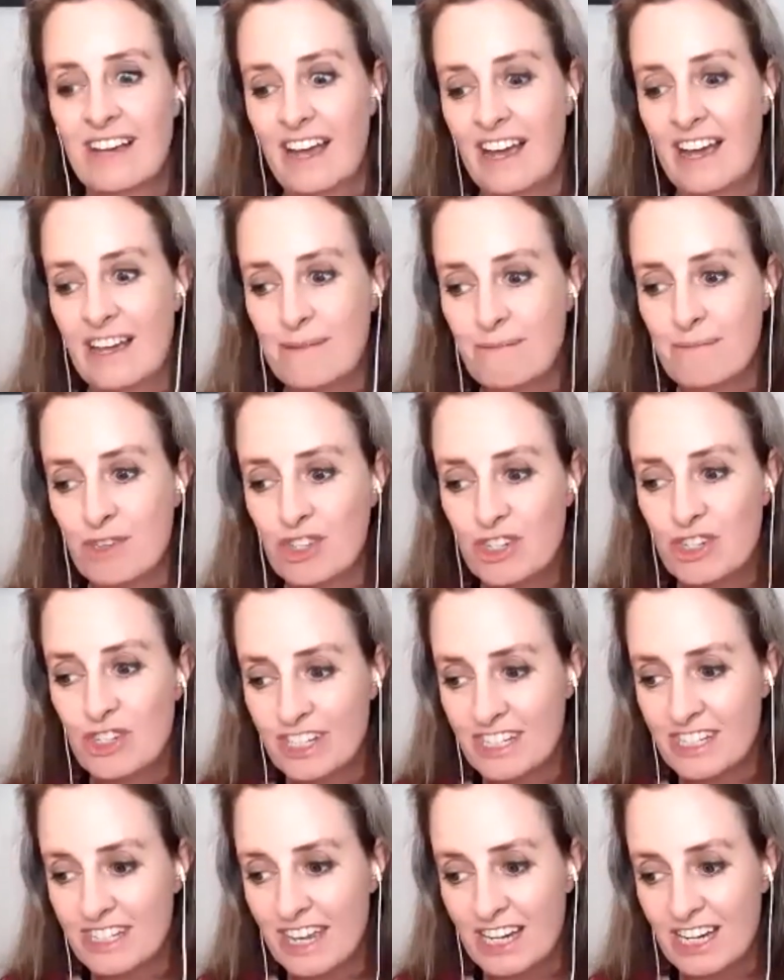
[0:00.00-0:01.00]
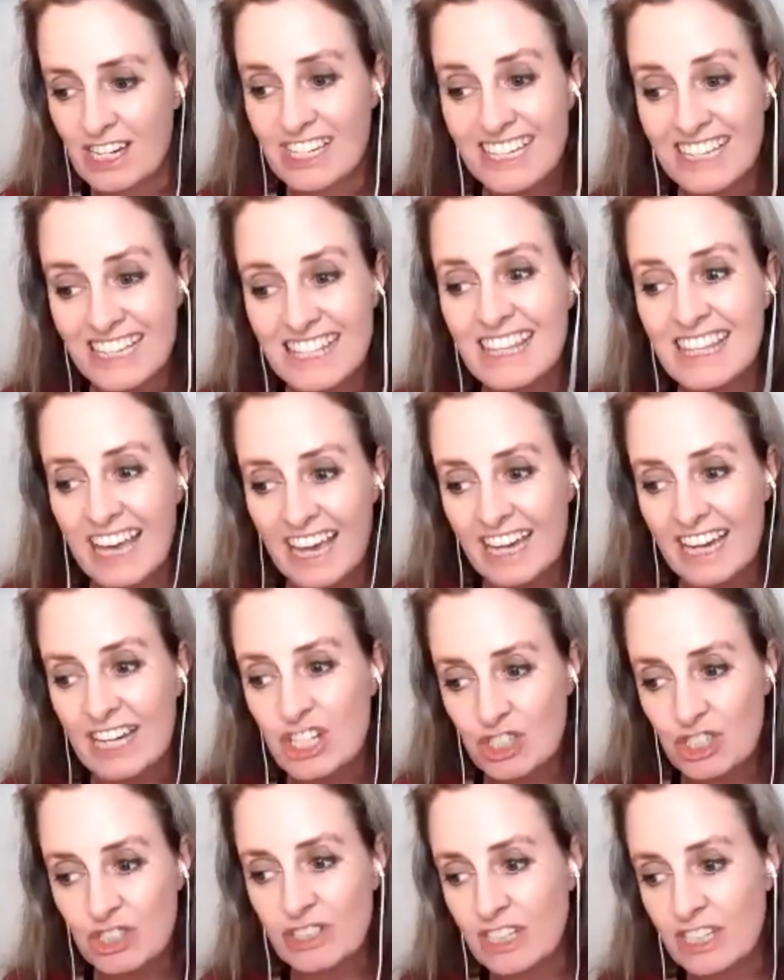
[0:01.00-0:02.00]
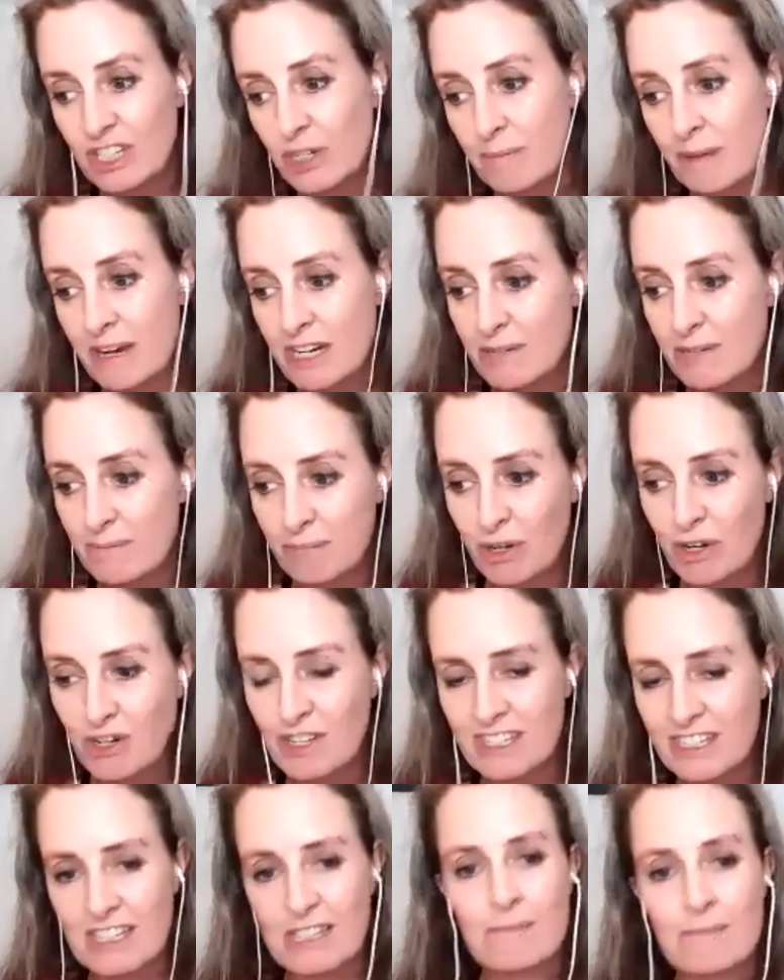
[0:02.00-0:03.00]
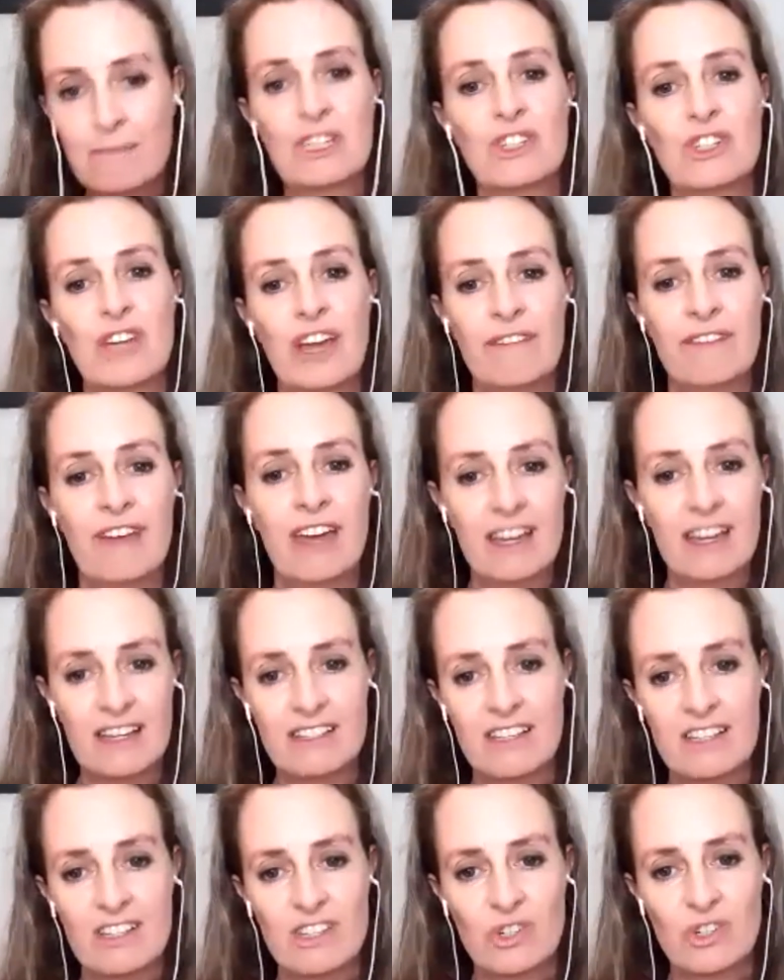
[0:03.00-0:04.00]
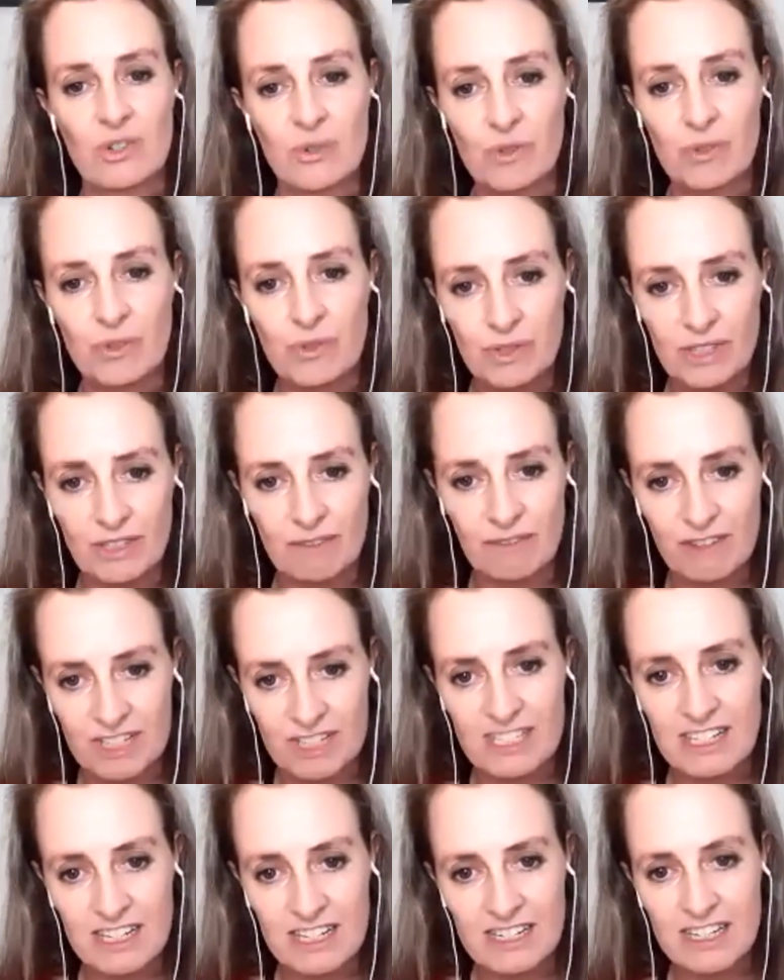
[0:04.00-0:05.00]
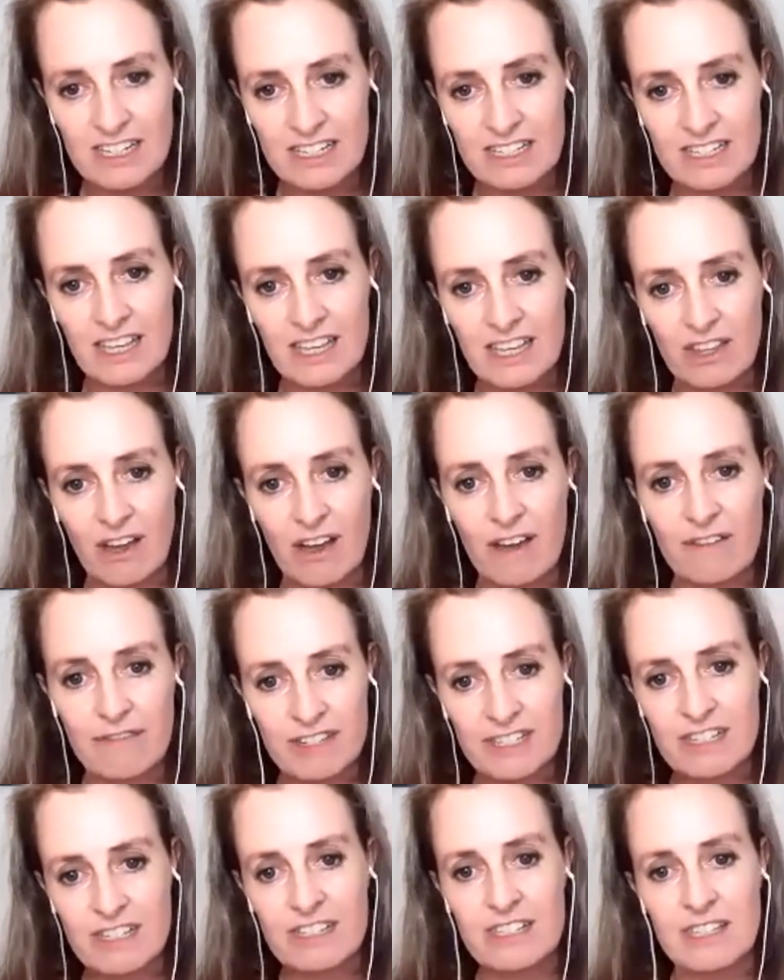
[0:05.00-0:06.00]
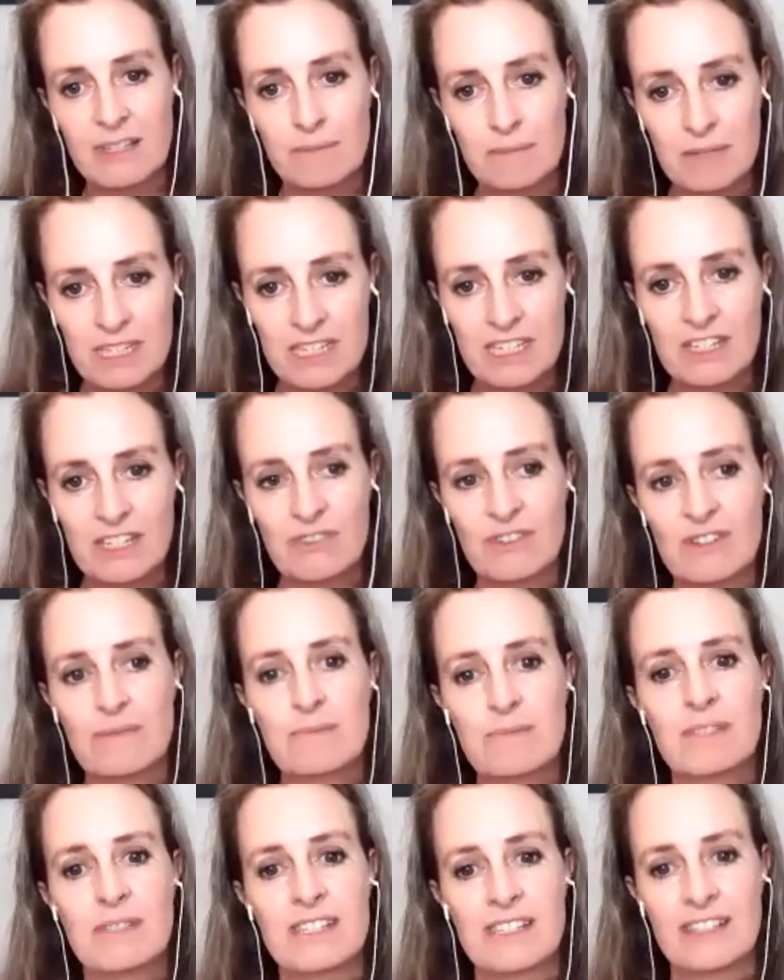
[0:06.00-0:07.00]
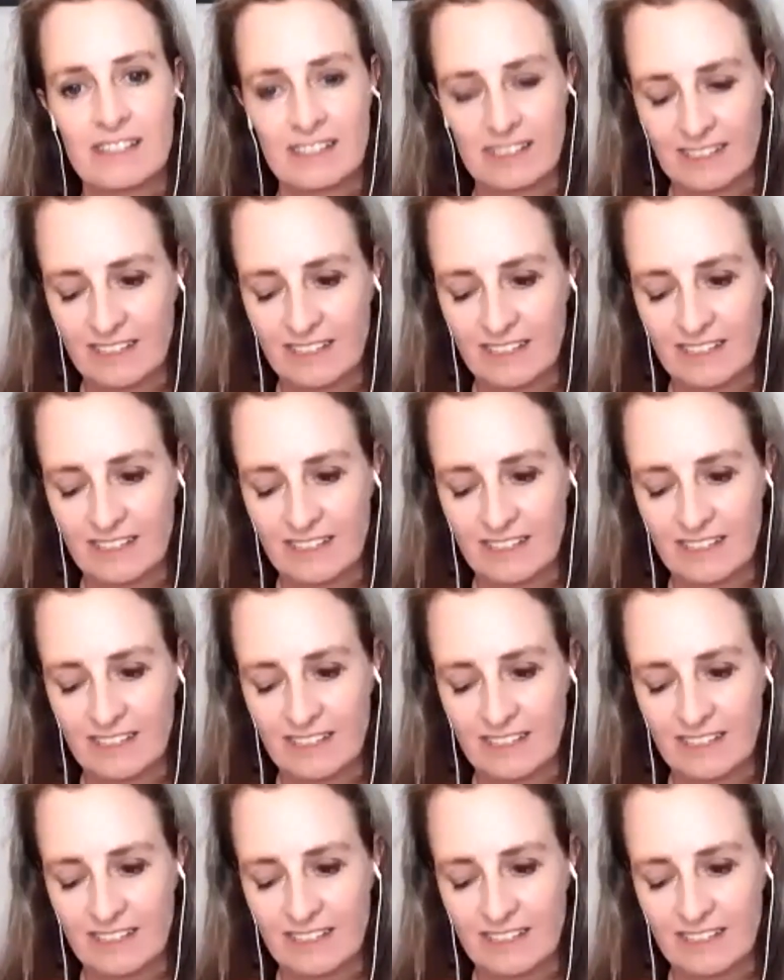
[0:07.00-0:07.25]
You're not actually in the actual incubation process, but you have access to all the facilities there, the offices, the meeting rooms,